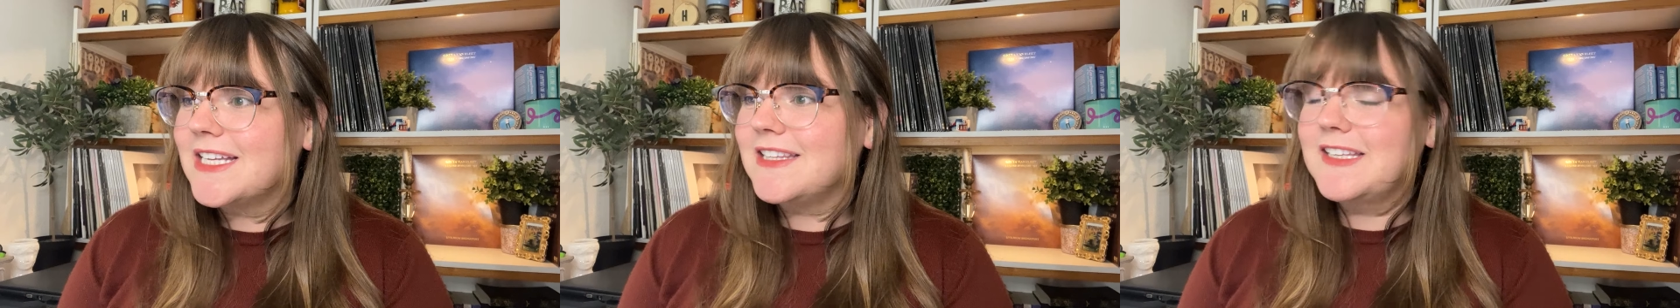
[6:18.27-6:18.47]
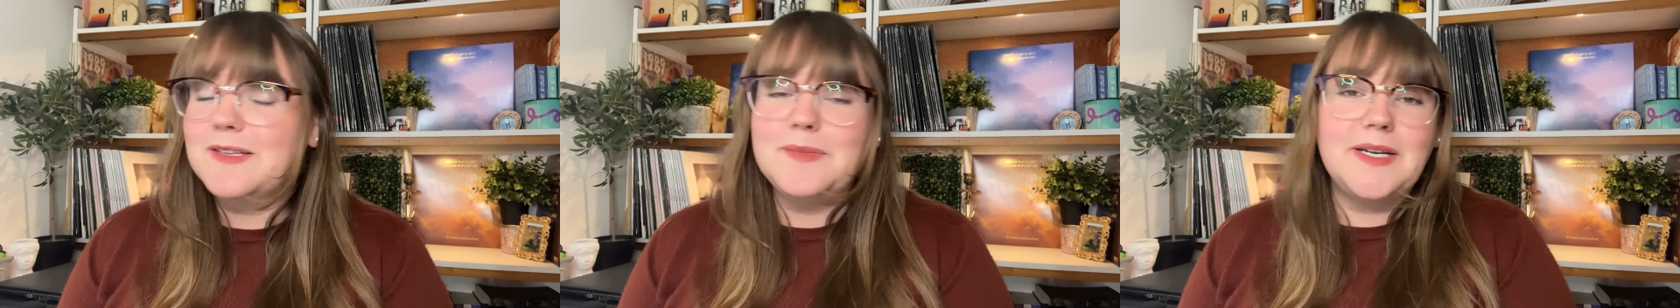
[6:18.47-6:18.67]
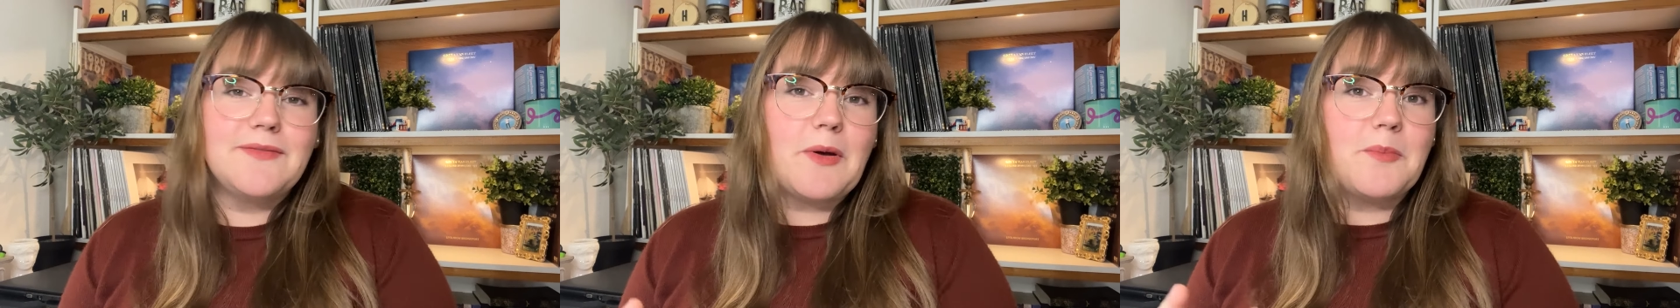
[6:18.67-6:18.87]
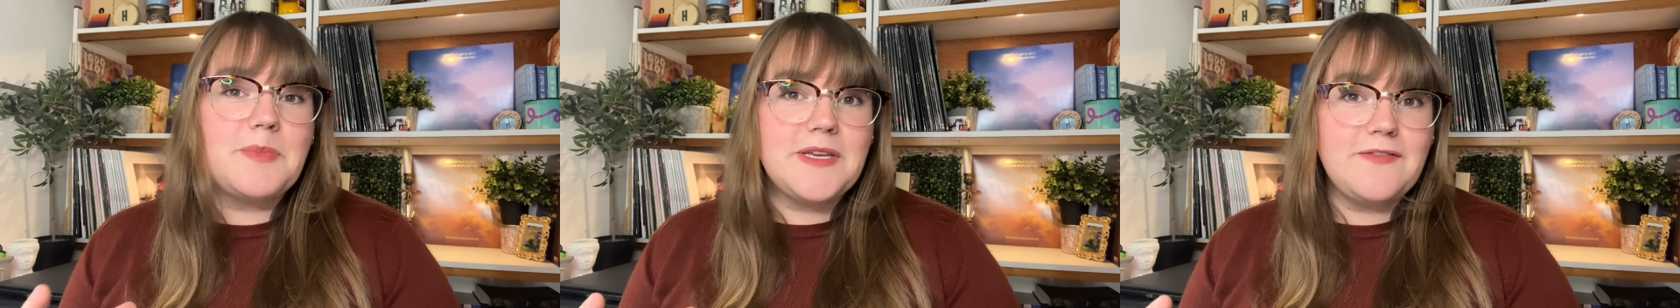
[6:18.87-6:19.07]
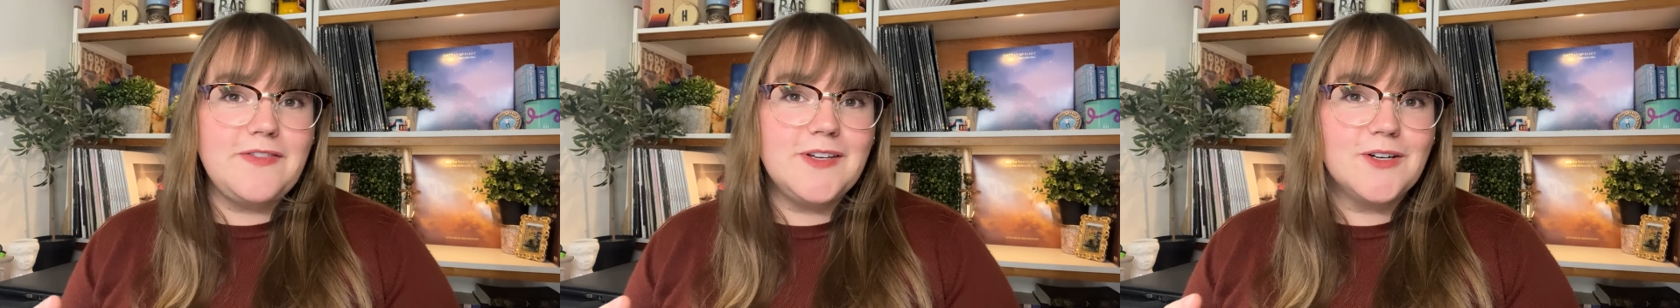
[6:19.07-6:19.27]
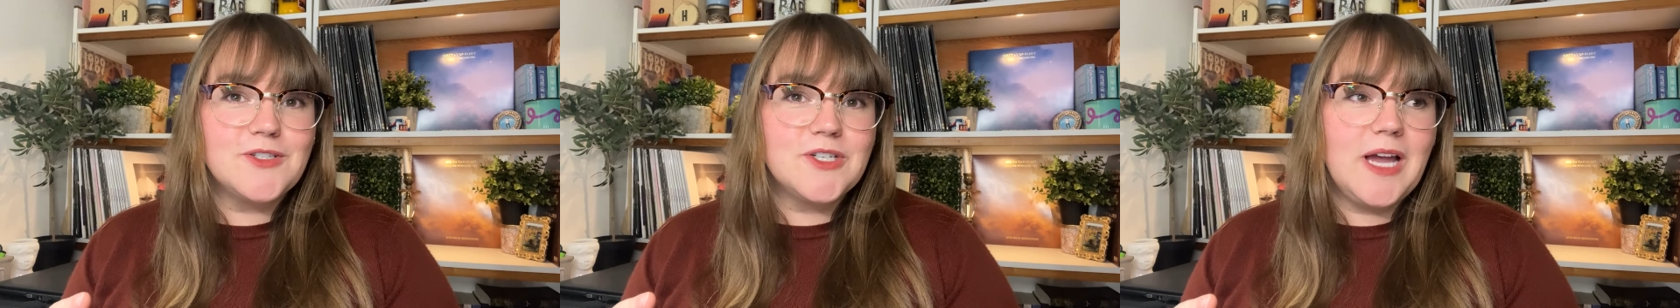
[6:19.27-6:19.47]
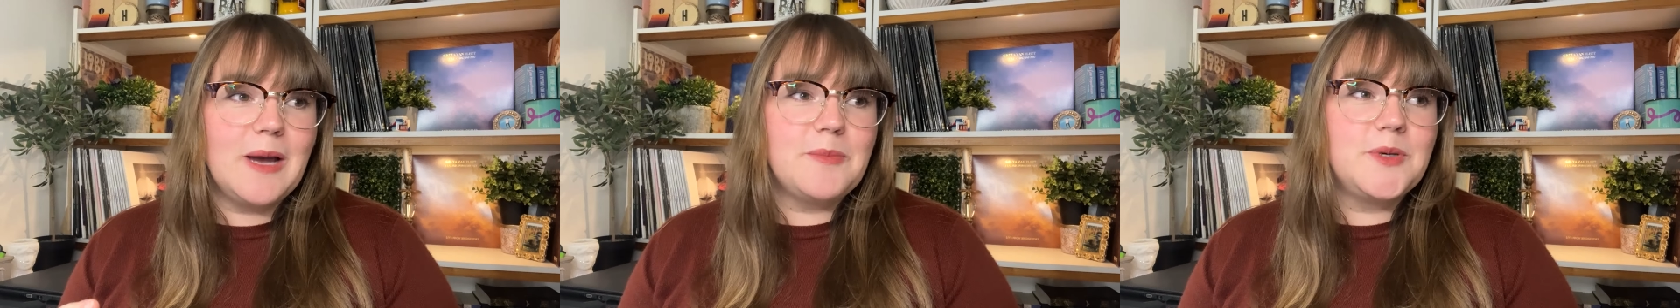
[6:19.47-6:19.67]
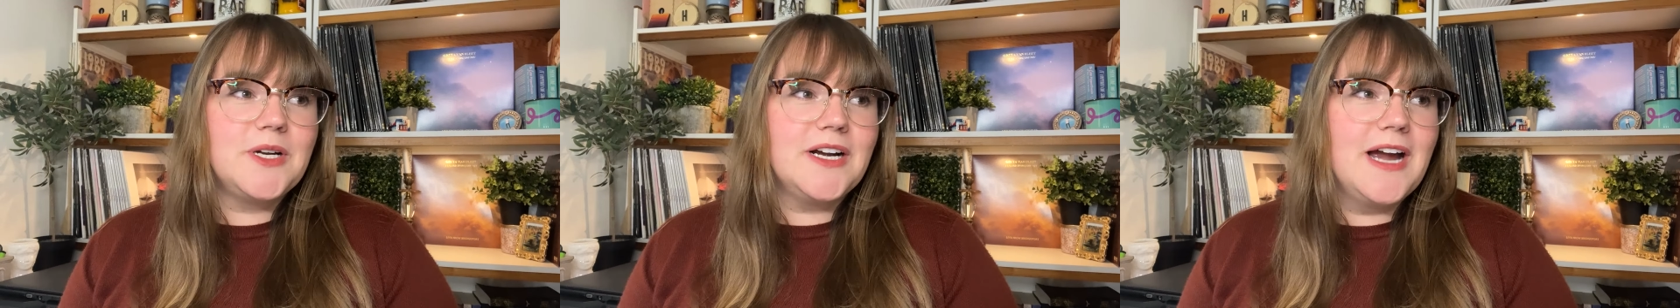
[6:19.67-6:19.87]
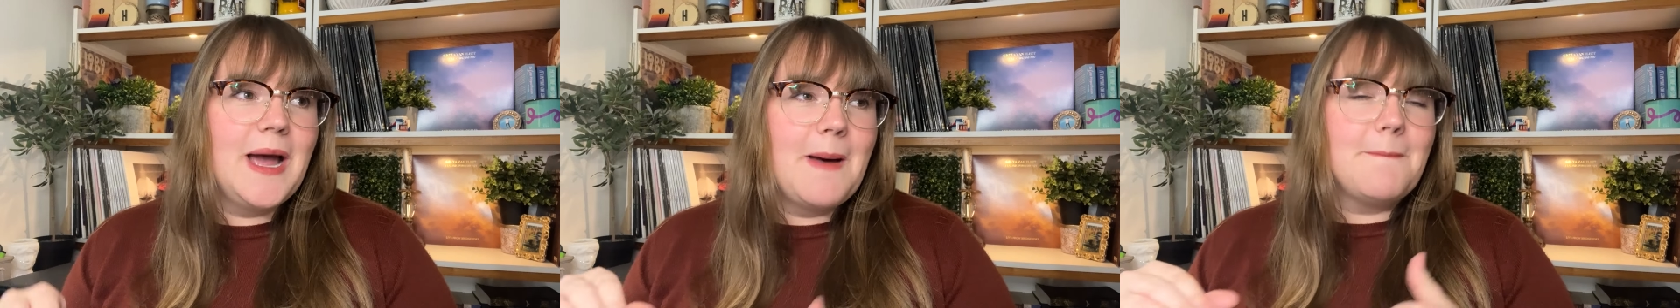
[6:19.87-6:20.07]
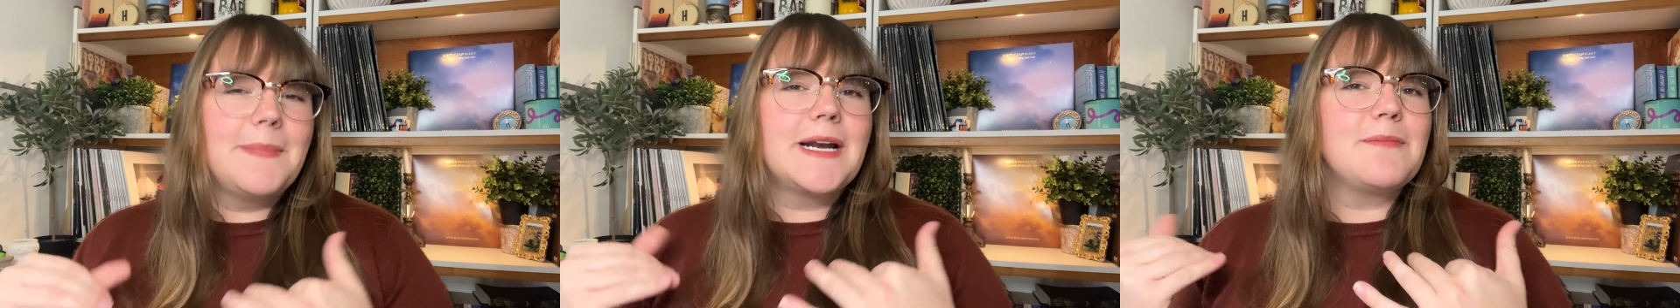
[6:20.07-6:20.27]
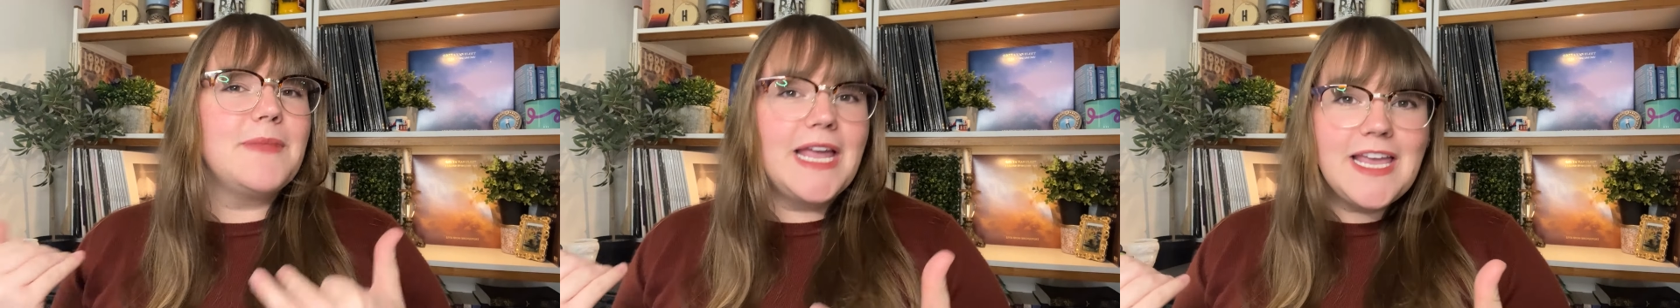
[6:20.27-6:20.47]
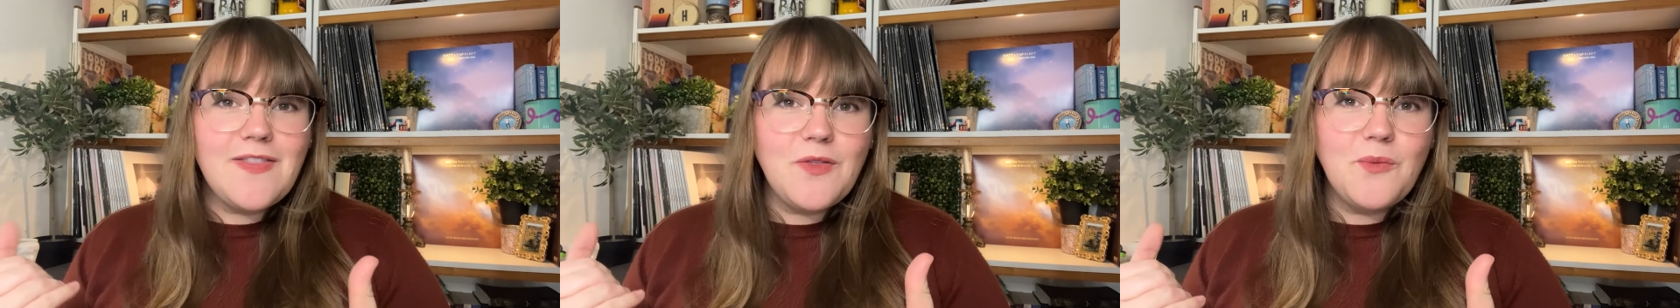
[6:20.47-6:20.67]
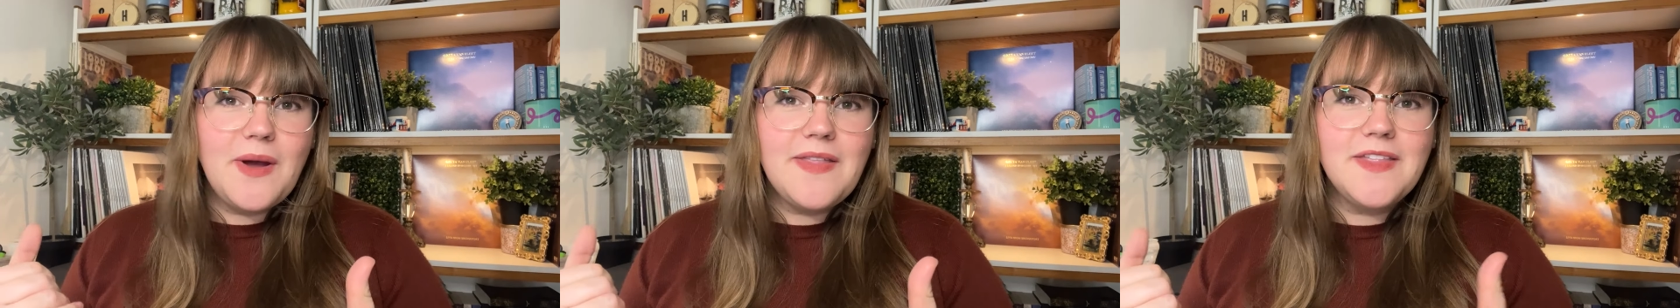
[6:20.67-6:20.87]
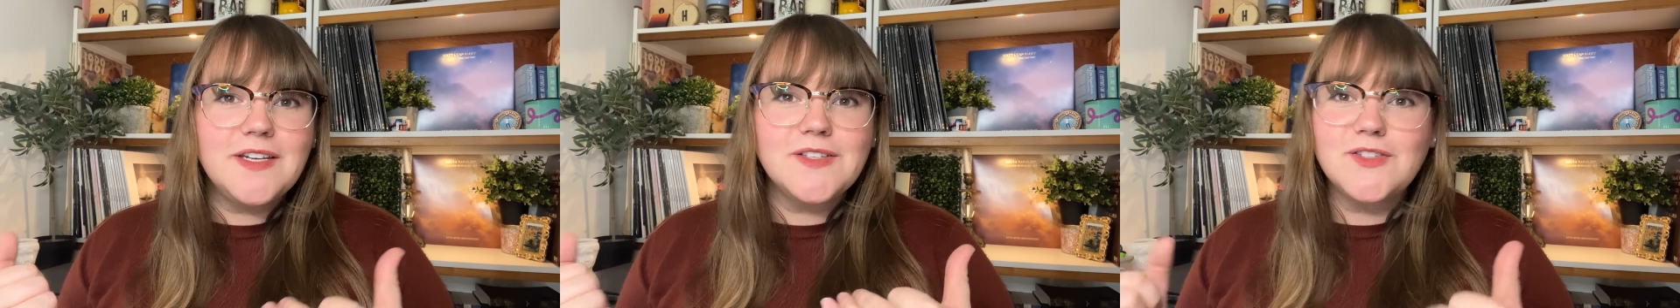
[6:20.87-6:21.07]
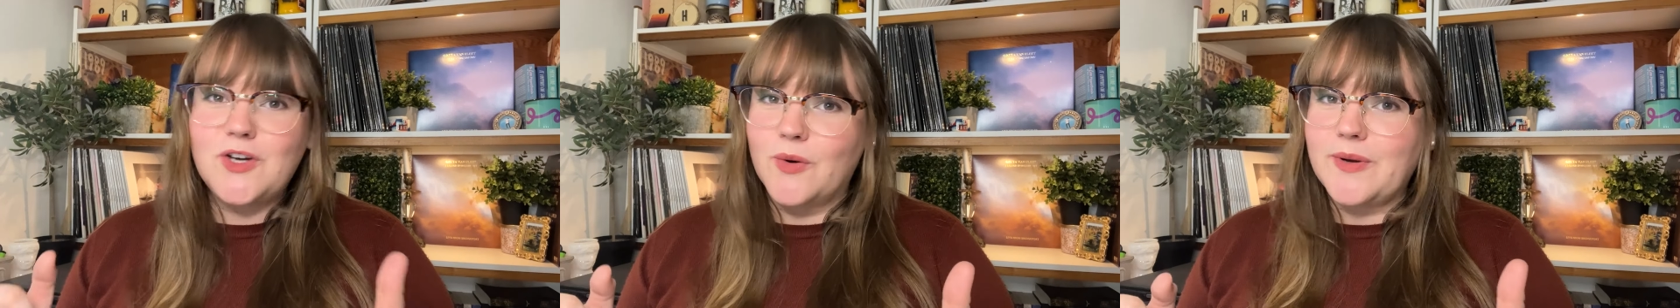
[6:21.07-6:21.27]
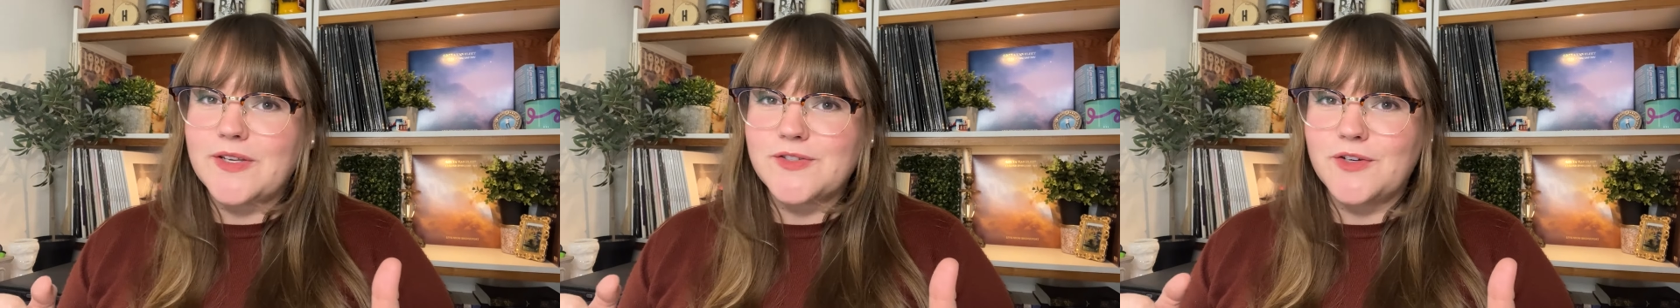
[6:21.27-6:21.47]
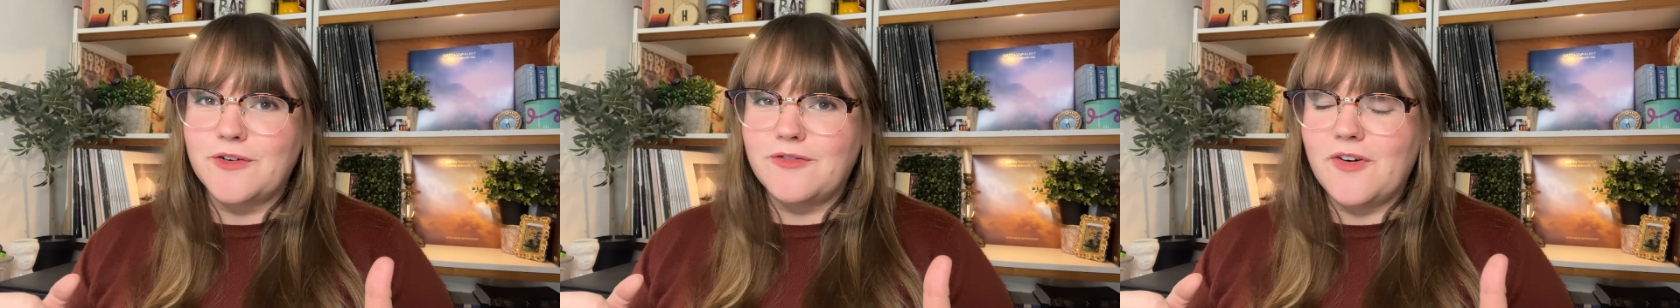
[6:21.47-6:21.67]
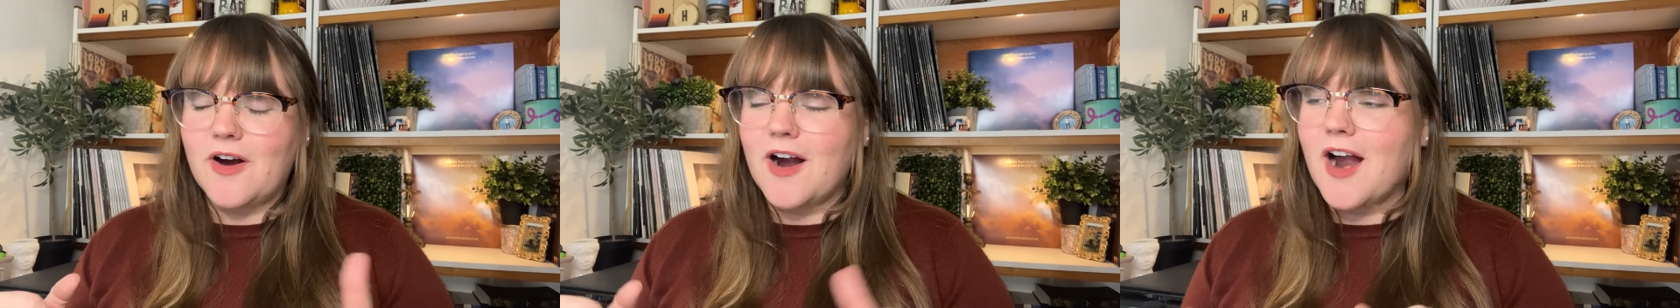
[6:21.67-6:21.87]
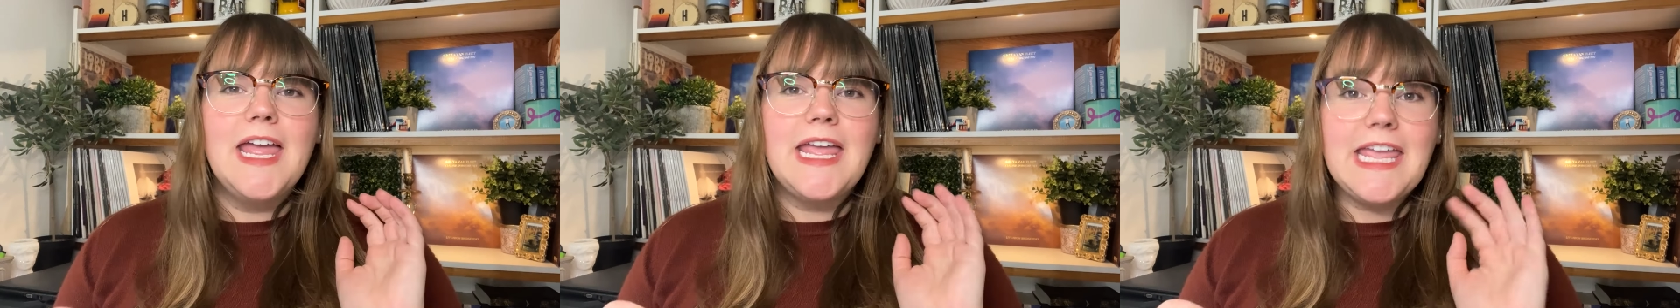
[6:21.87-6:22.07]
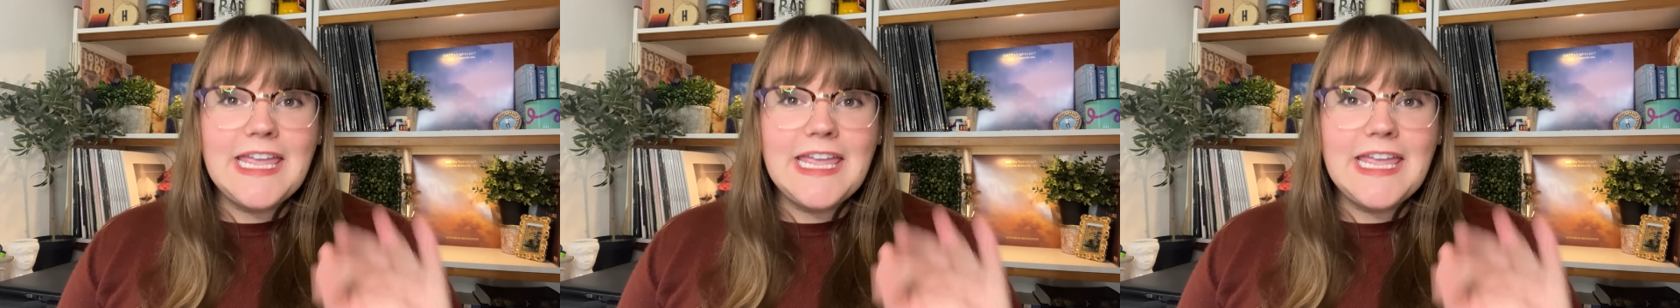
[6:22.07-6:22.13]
little bit of a beefier chapter, but I'm liking the way that it's going so far.